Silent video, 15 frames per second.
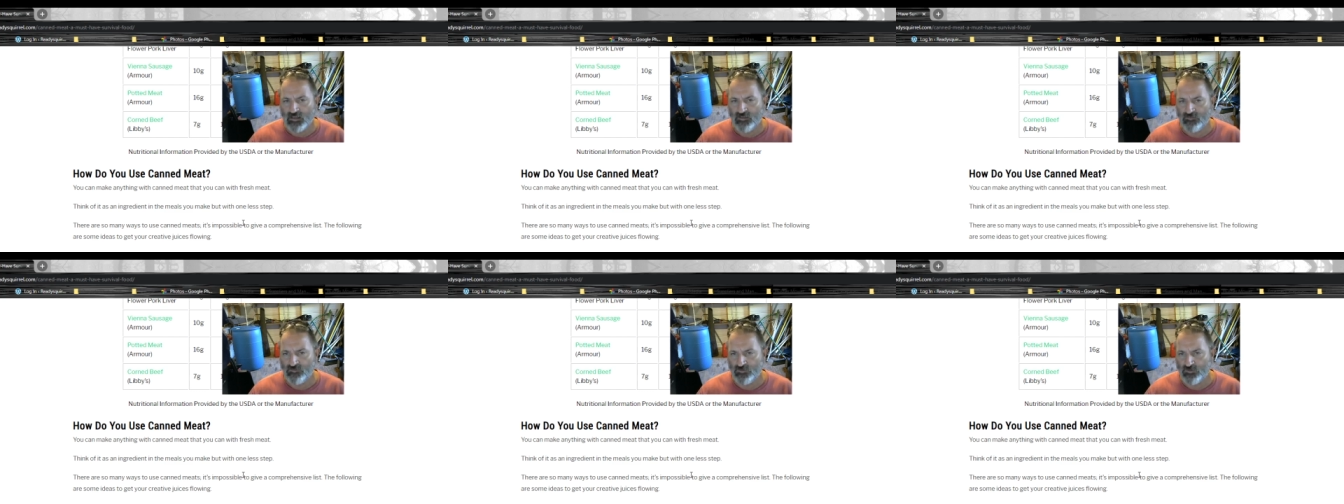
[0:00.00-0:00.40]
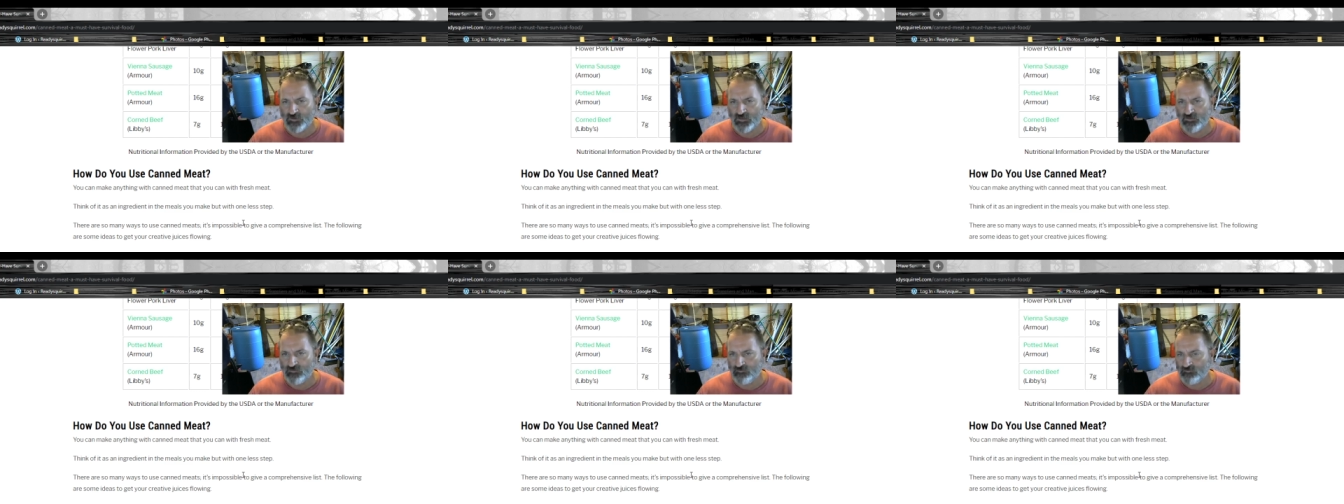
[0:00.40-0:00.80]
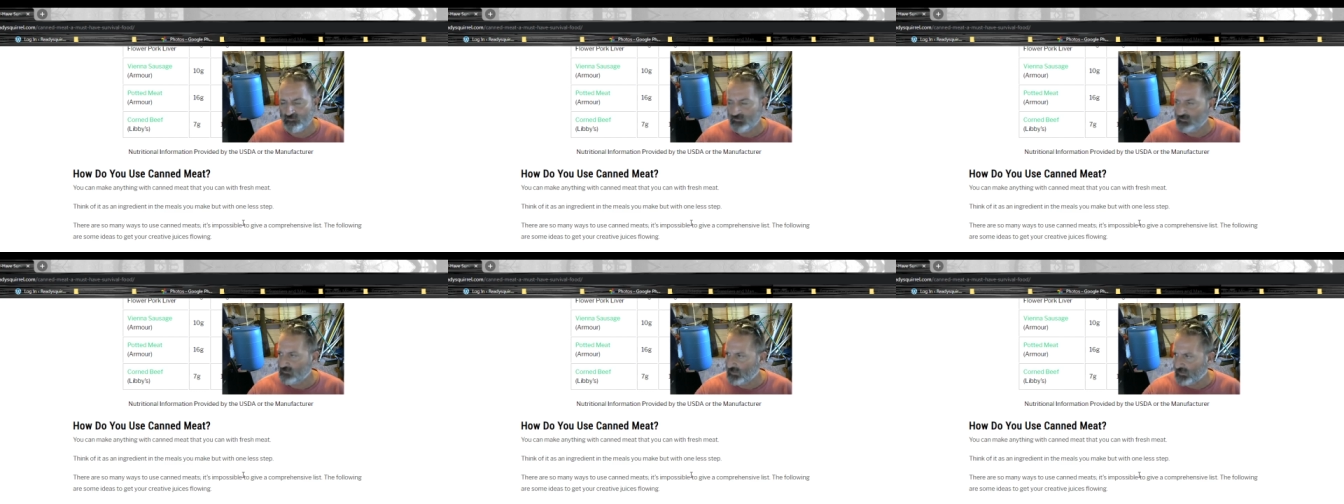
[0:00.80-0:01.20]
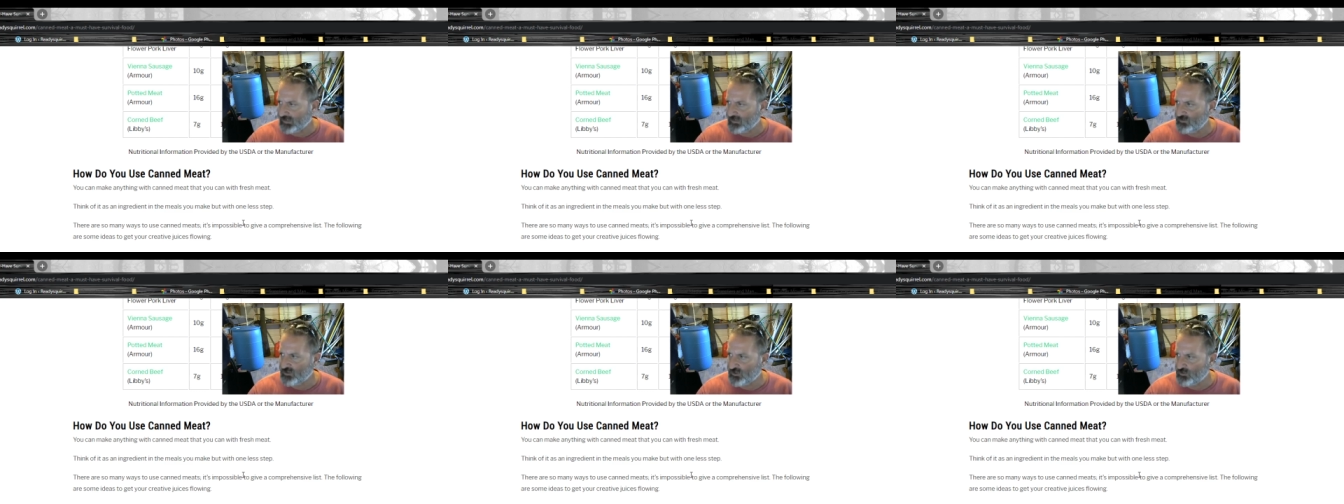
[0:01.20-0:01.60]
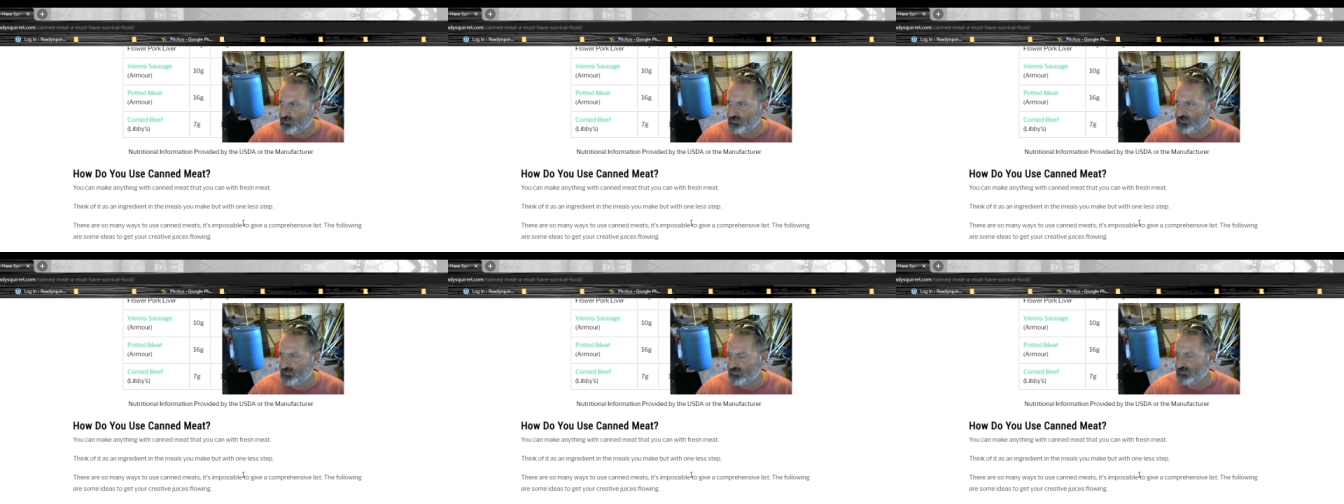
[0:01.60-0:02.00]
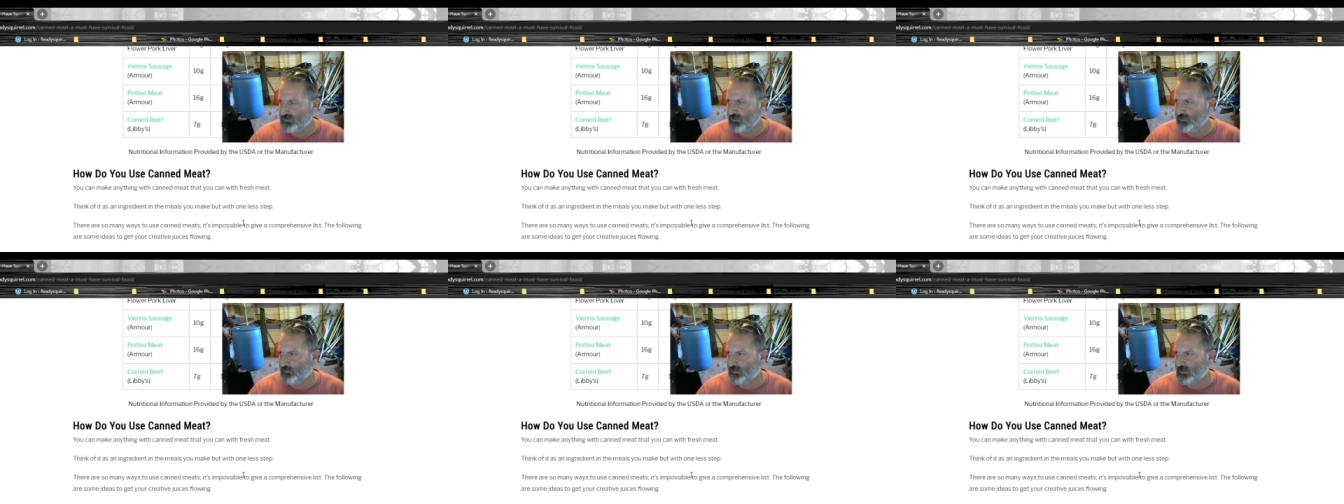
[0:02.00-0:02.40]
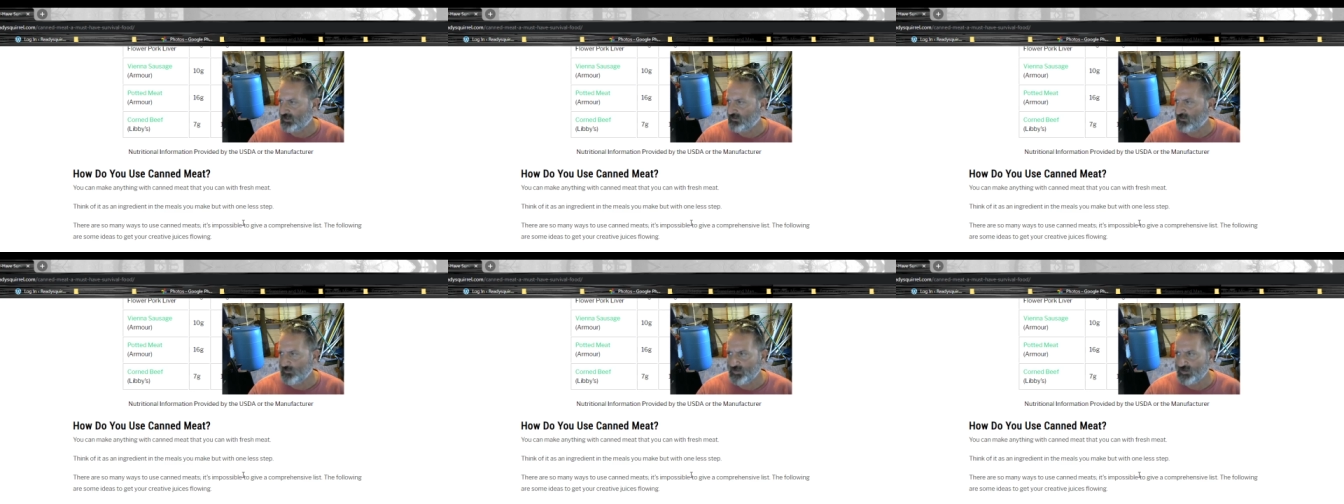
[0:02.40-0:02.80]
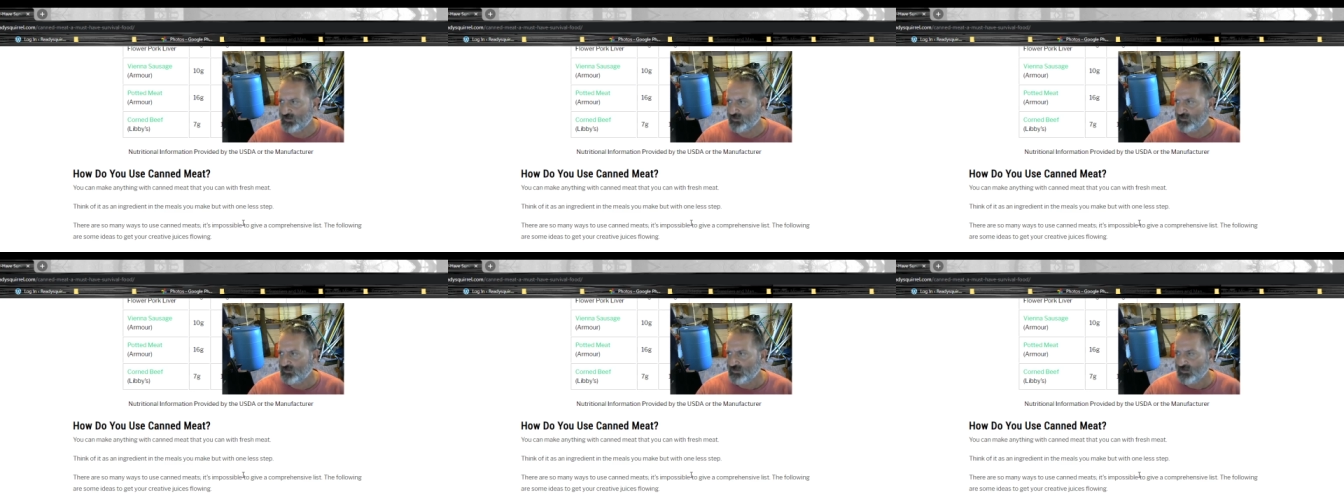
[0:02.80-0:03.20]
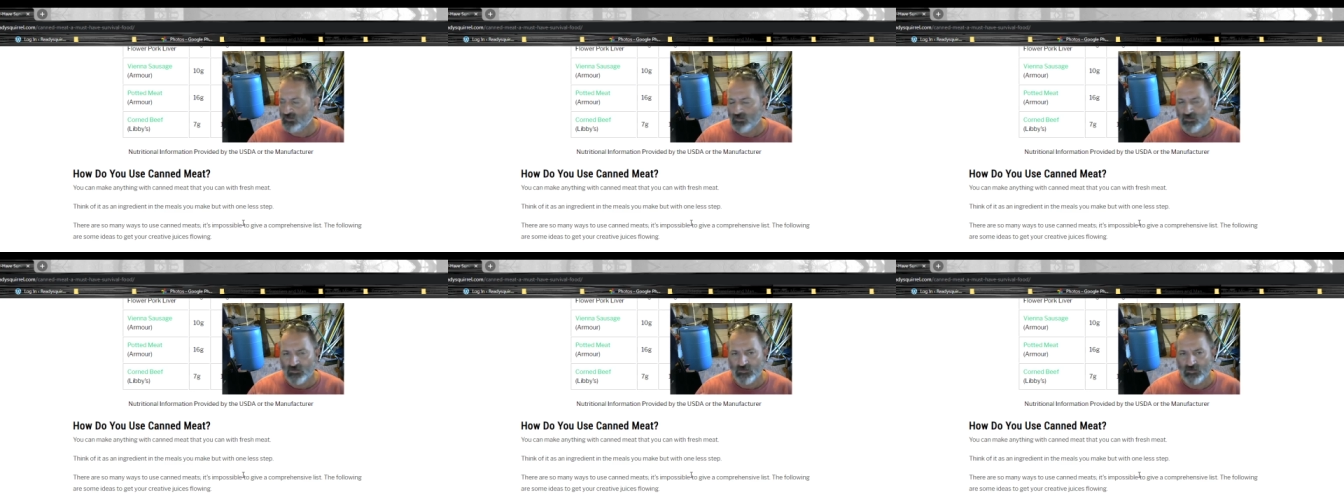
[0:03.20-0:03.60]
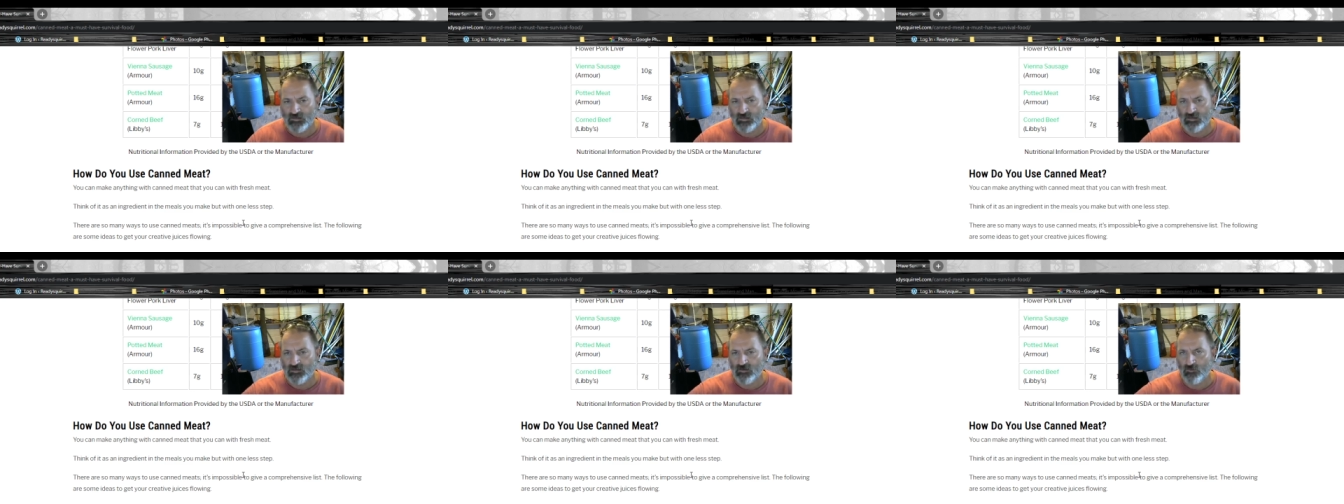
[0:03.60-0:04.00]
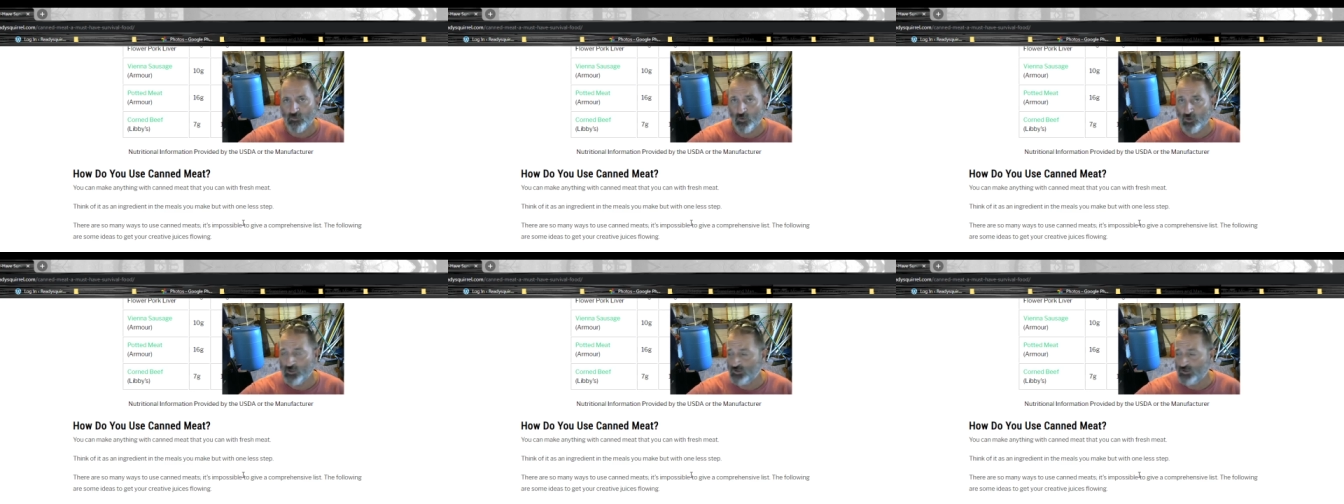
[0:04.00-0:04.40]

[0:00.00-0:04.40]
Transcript: and you can again you can use it as an ingredient in the meal, uh, or you